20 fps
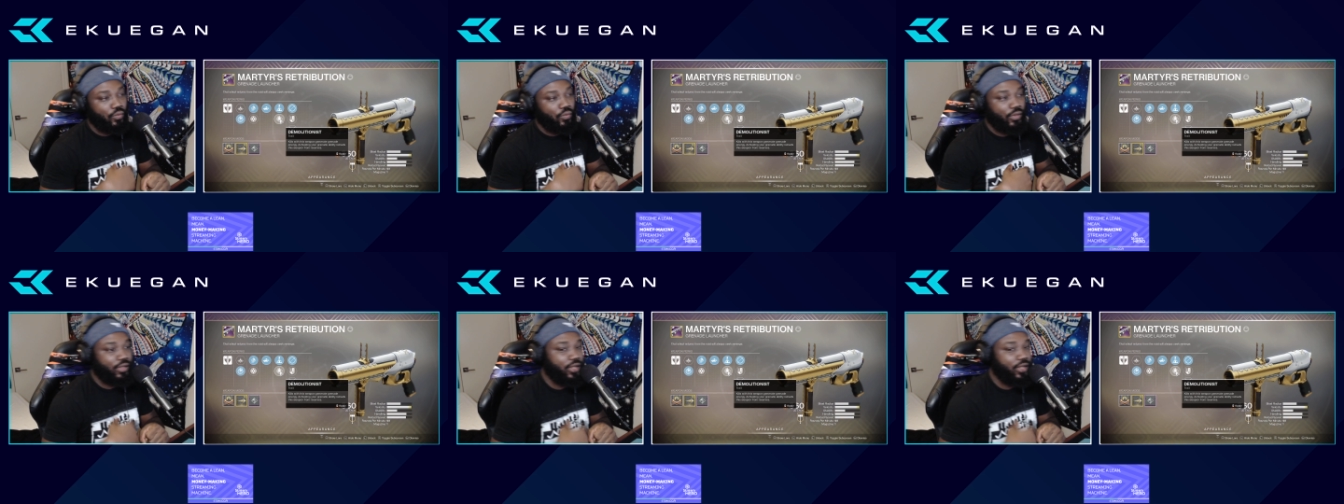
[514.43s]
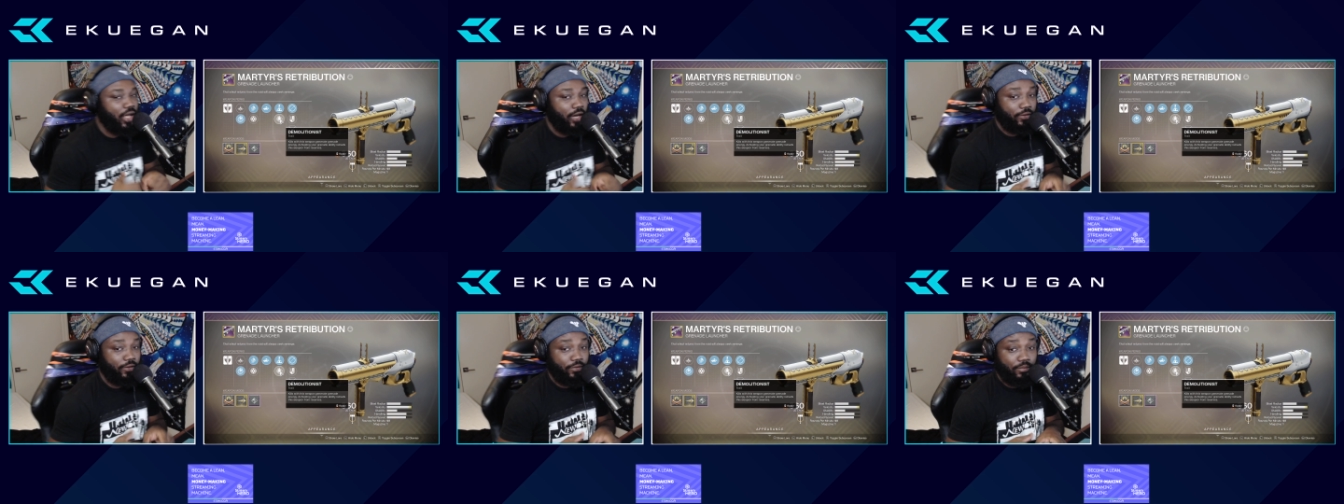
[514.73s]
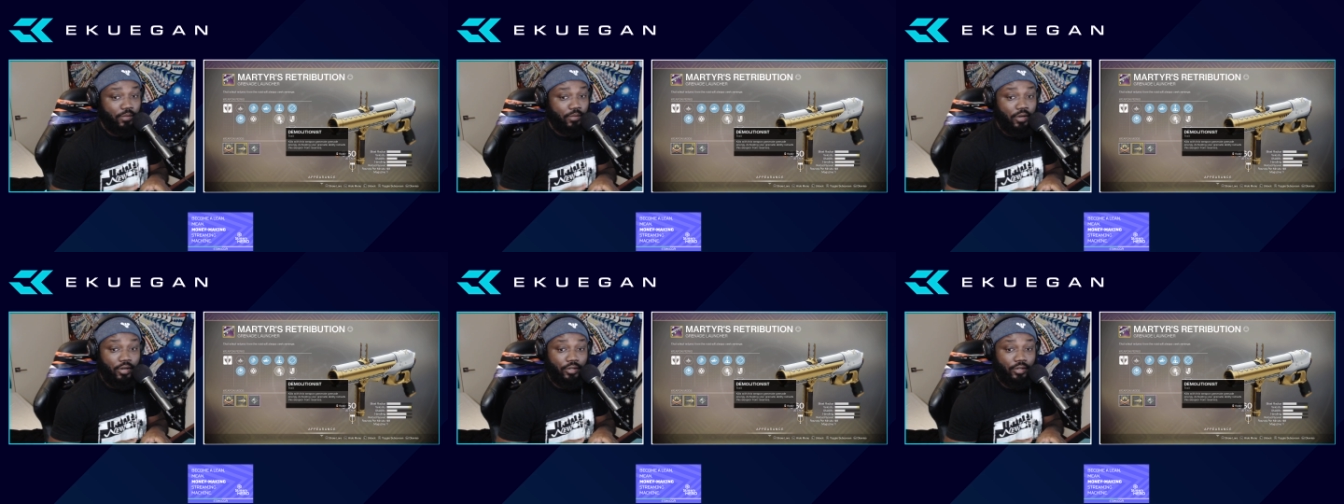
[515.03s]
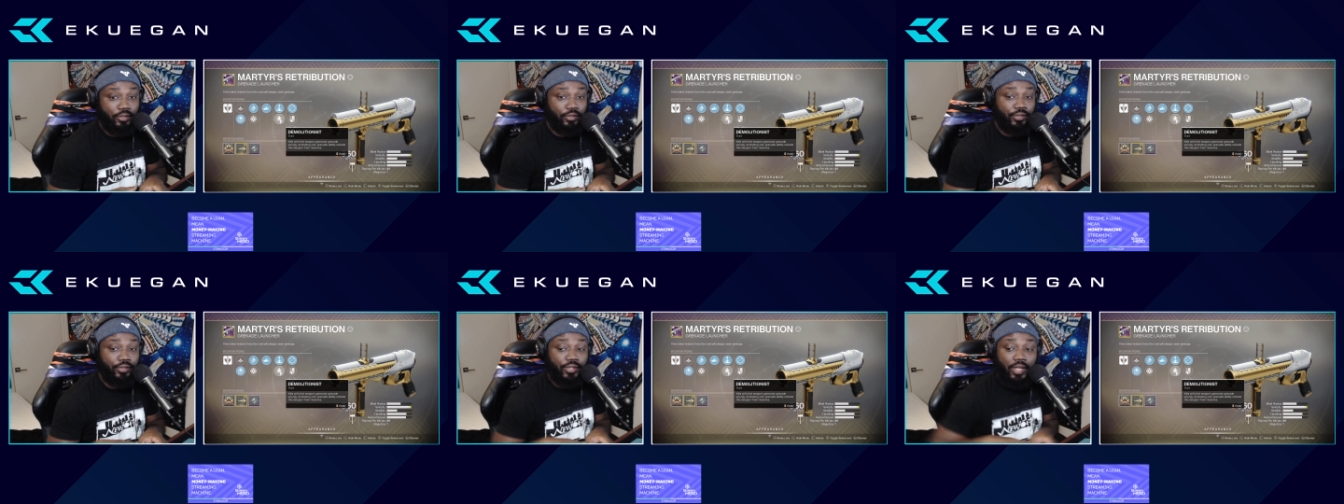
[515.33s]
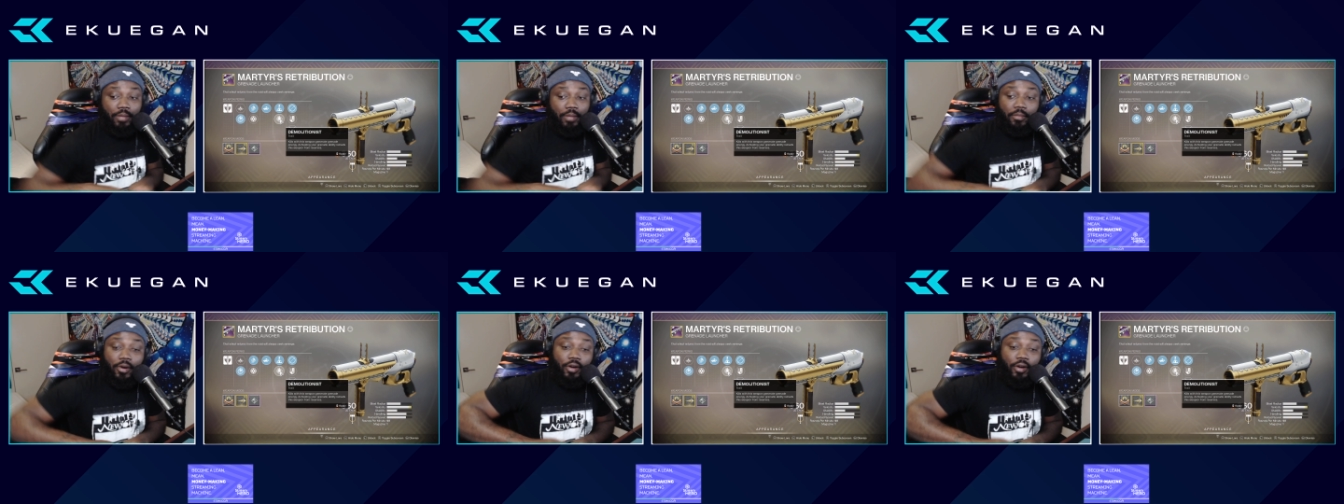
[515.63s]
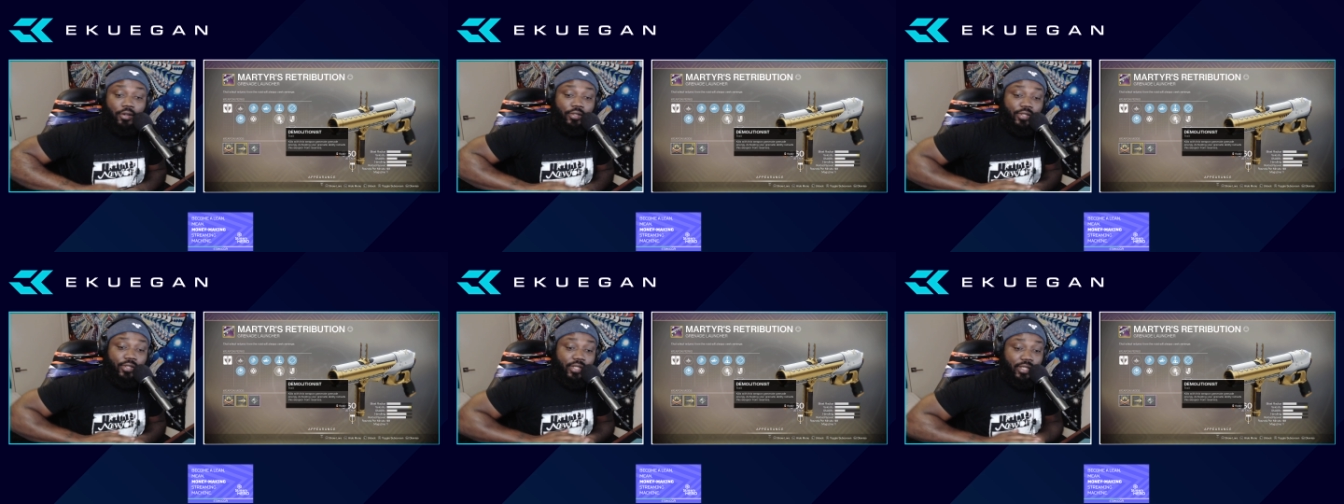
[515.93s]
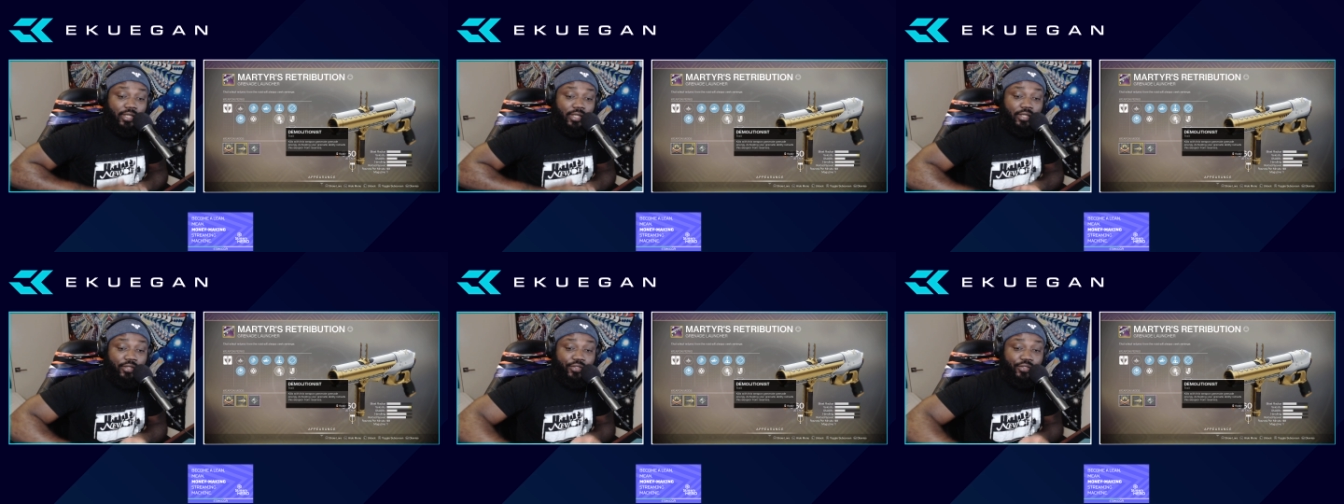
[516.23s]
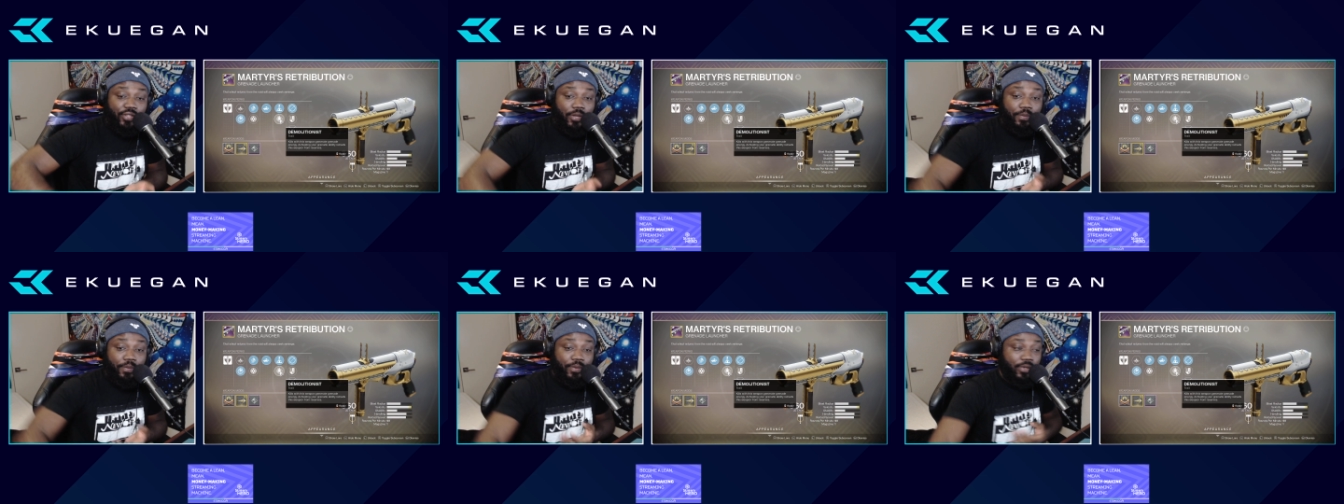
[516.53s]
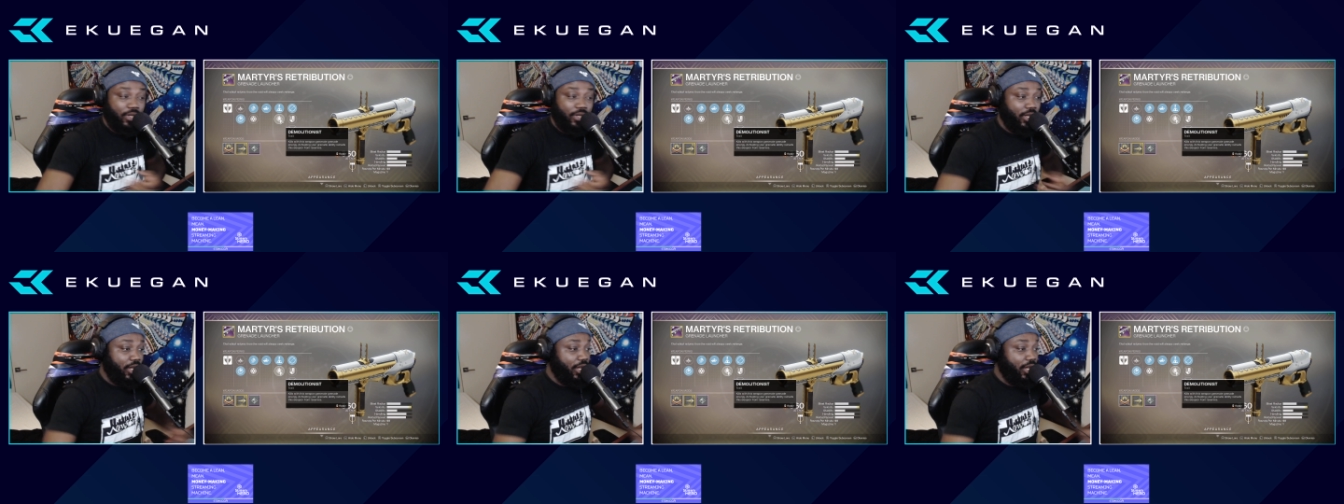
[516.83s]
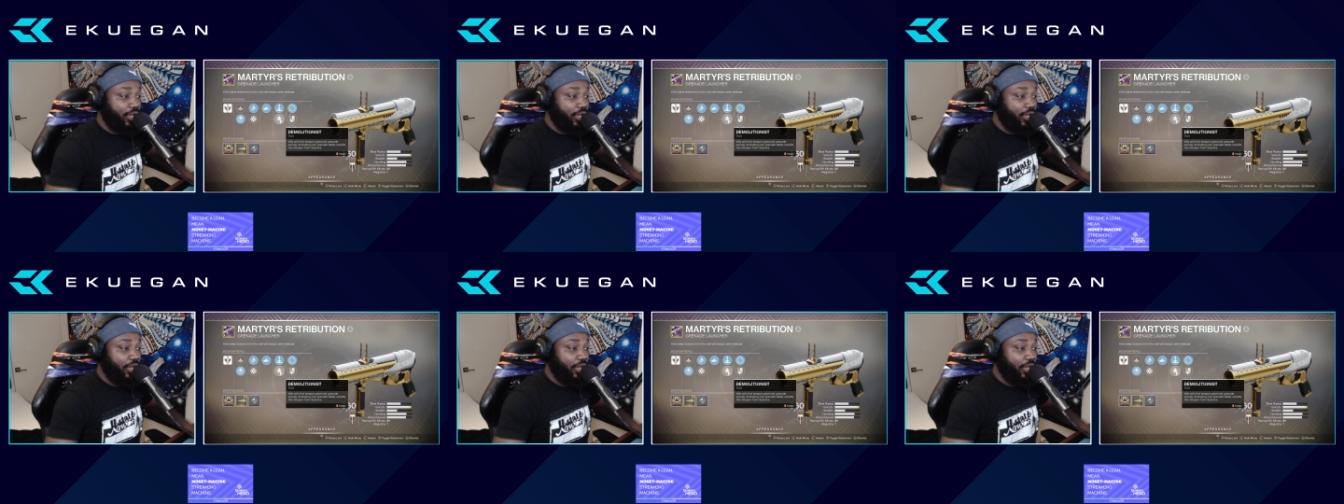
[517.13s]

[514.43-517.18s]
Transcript: one shot off of Martyrs, and Martyrs clears up a,